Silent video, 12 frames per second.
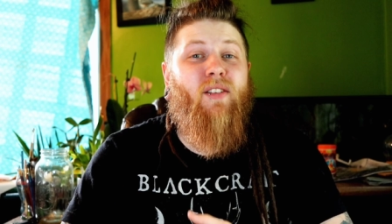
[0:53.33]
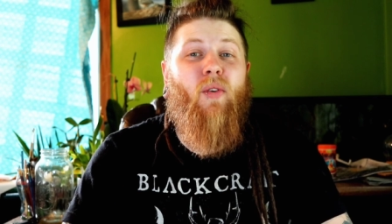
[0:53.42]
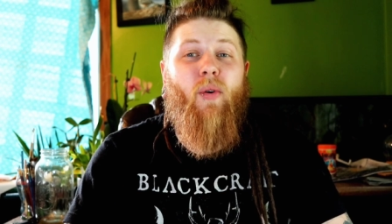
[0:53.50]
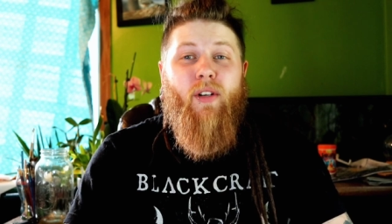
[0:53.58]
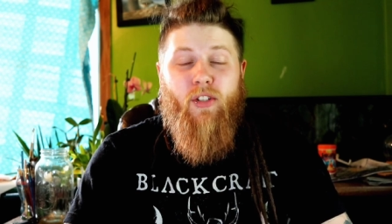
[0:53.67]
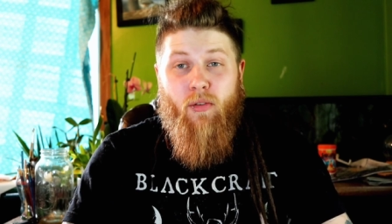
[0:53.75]

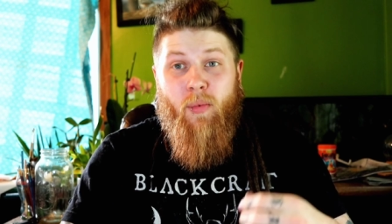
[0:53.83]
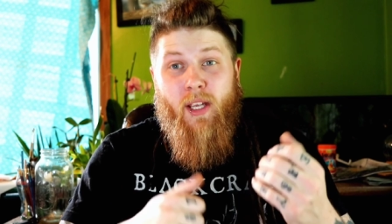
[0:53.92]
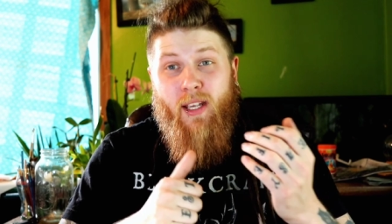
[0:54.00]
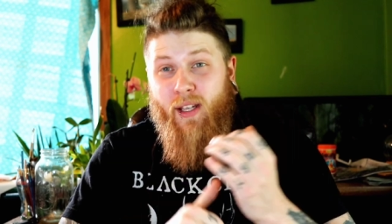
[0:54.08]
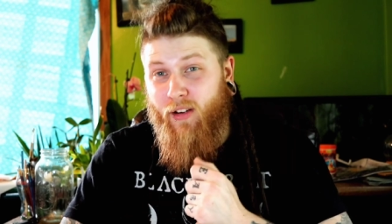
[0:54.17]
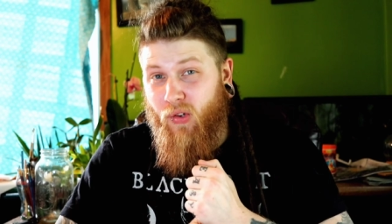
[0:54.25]
going to
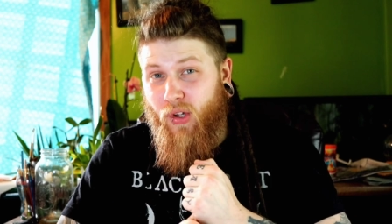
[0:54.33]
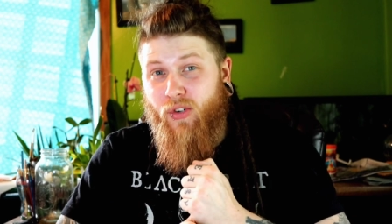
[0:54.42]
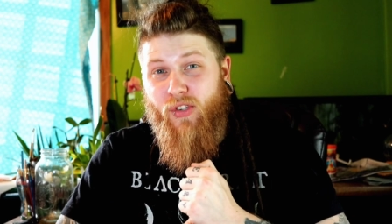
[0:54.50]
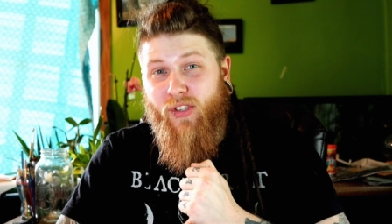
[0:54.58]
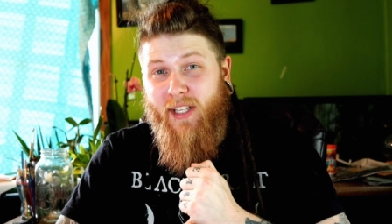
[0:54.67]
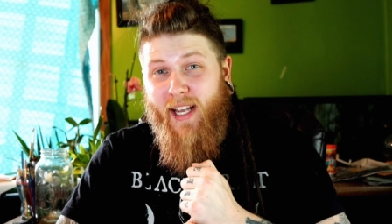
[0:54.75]
be
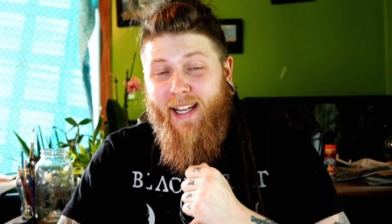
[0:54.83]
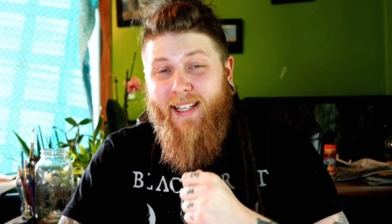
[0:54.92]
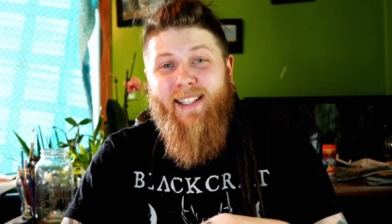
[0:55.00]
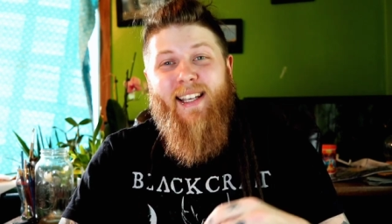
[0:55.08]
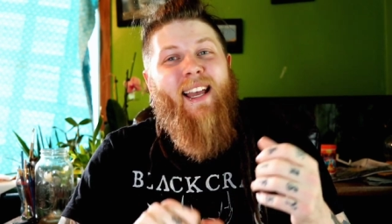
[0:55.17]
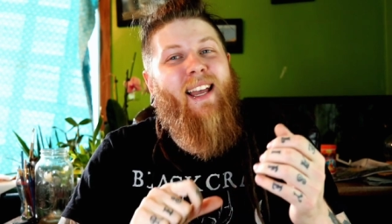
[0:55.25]
enclosure
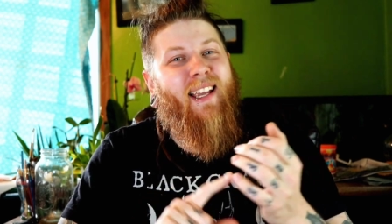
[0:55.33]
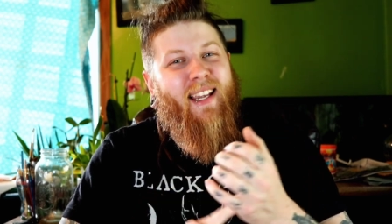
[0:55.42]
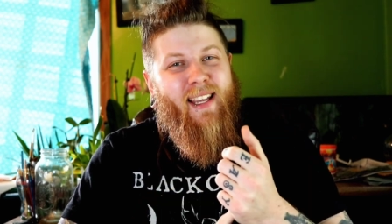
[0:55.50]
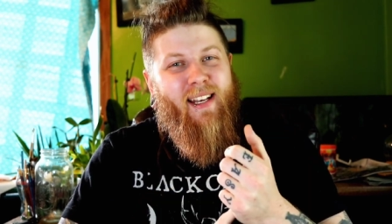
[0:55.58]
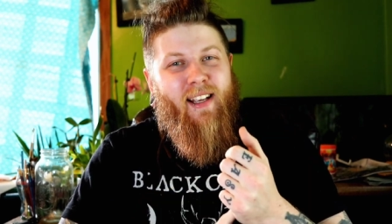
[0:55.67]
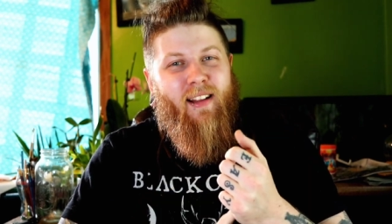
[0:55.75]
size,
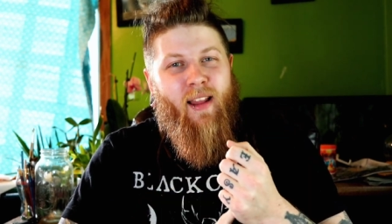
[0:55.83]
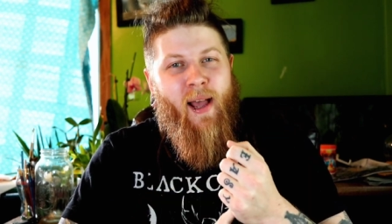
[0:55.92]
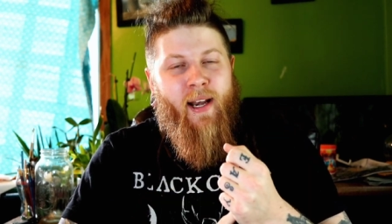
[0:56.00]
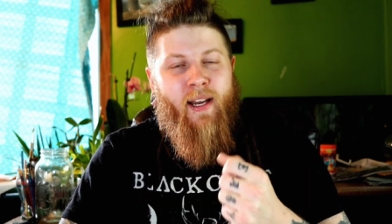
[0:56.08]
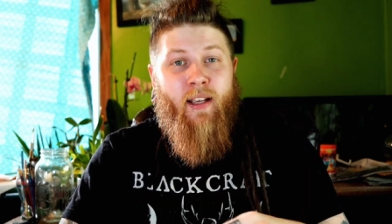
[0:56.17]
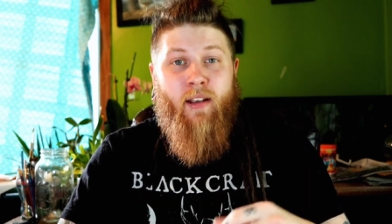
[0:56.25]
heating and
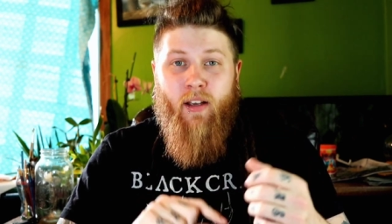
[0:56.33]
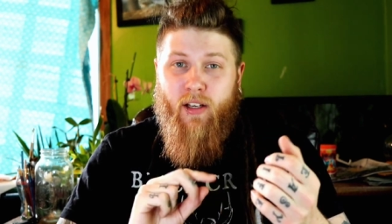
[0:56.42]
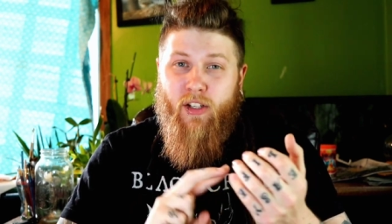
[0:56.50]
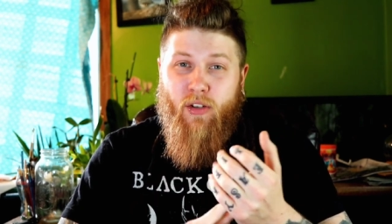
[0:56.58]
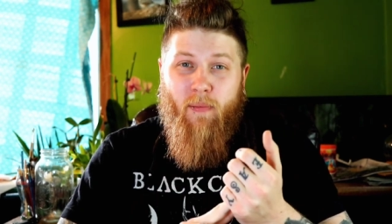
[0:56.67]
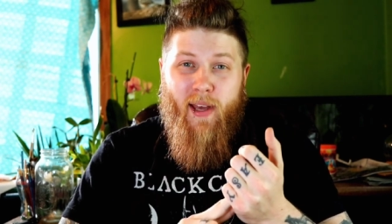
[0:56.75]
lighting,
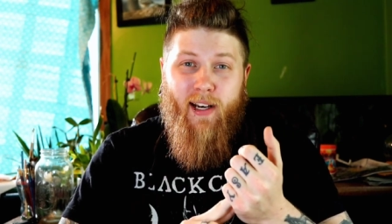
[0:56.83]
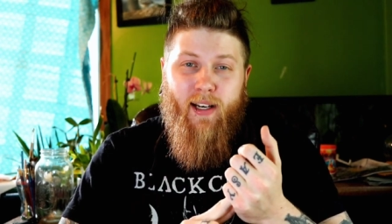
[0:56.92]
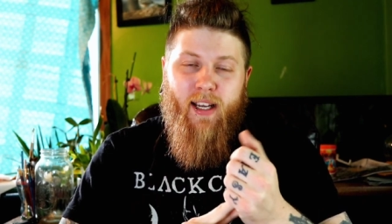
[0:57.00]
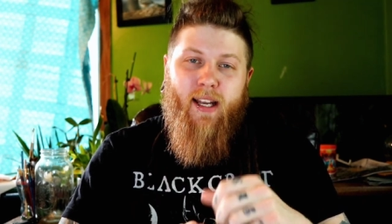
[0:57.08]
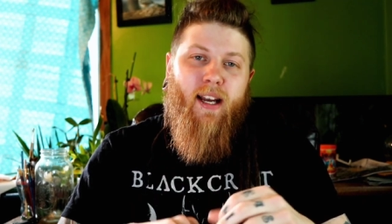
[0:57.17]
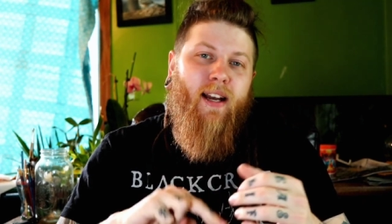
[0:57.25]

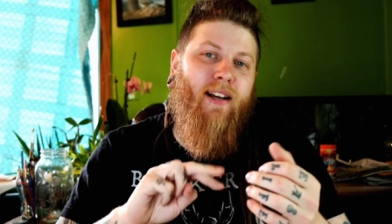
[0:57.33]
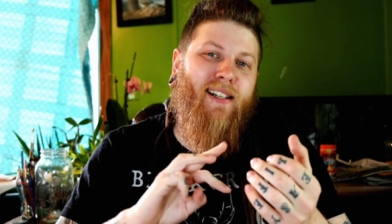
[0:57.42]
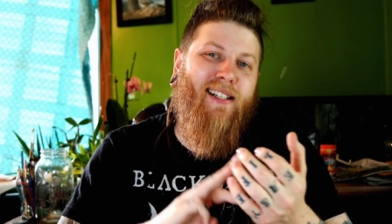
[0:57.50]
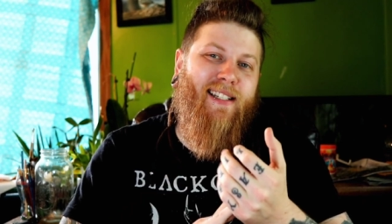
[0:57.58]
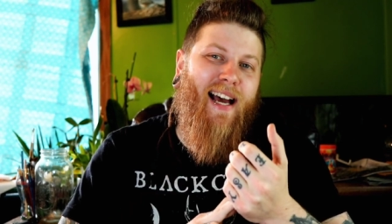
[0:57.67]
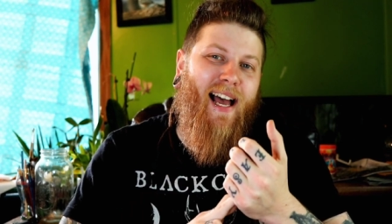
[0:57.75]
humidity,
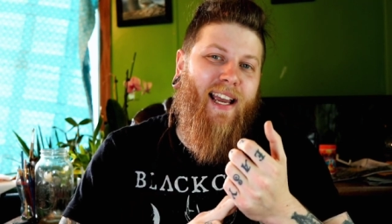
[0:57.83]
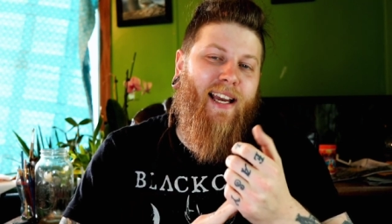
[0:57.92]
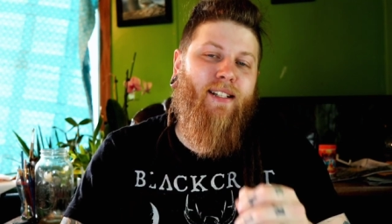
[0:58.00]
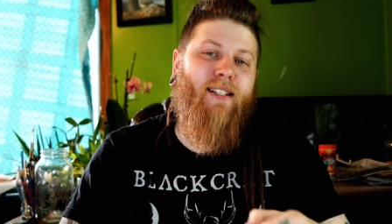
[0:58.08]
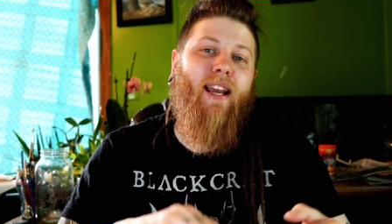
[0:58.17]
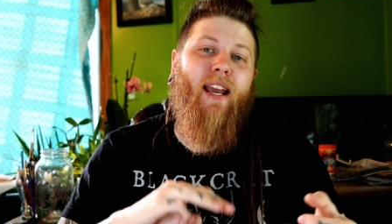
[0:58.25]

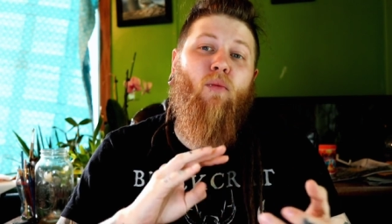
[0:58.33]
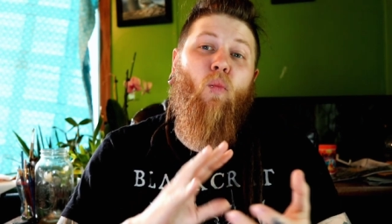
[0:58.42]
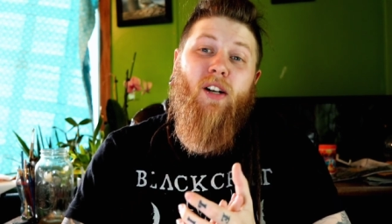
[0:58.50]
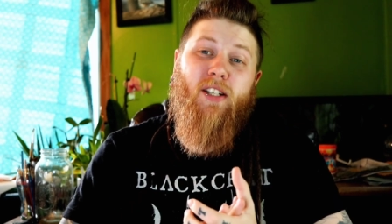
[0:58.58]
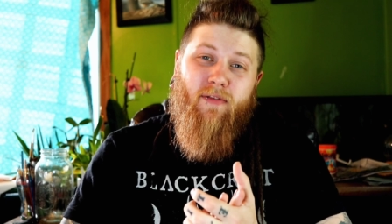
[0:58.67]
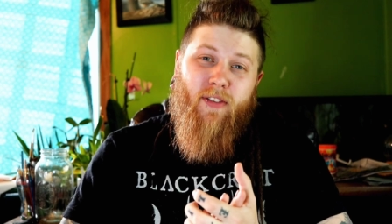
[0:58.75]
diet, and
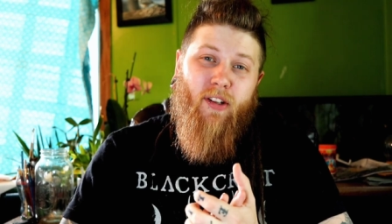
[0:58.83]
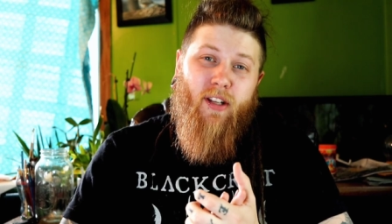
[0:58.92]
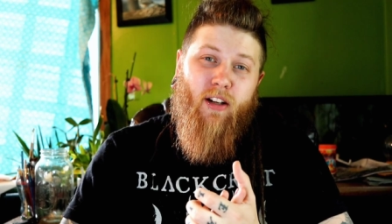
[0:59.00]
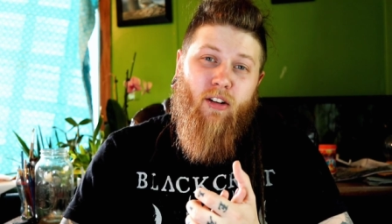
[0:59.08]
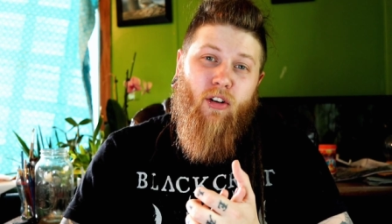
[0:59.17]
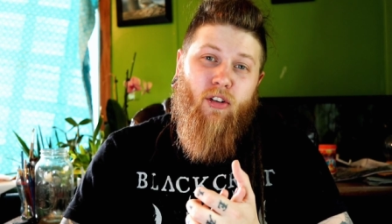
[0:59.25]
what to fill
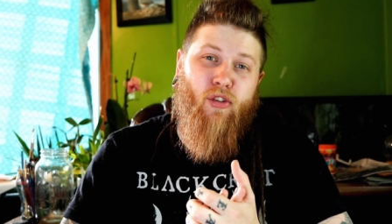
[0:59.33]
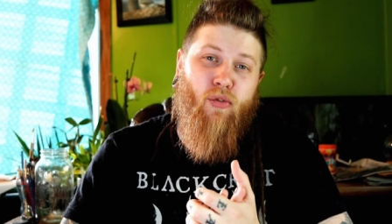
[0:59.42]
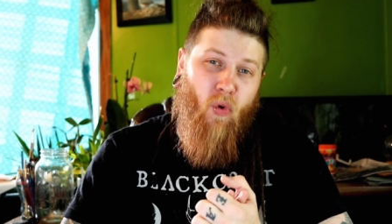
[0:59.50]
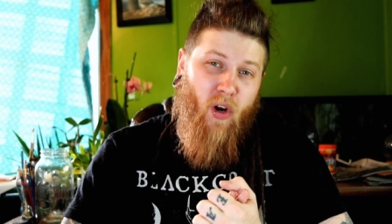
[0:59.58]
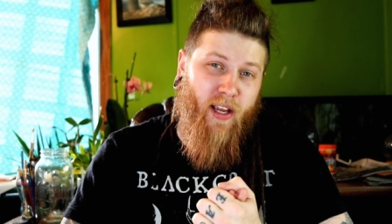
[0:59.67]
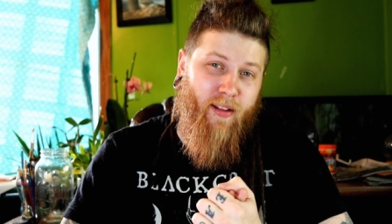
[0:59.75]
the enclosure
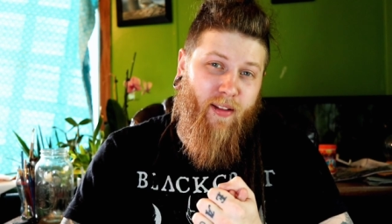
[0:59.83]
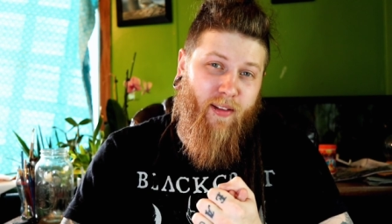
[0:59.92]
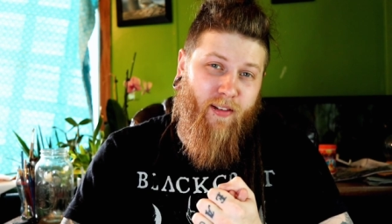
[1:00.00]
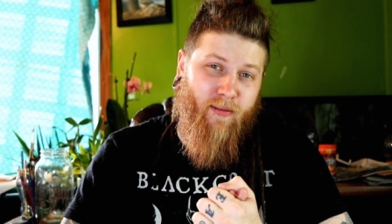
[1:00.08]
with.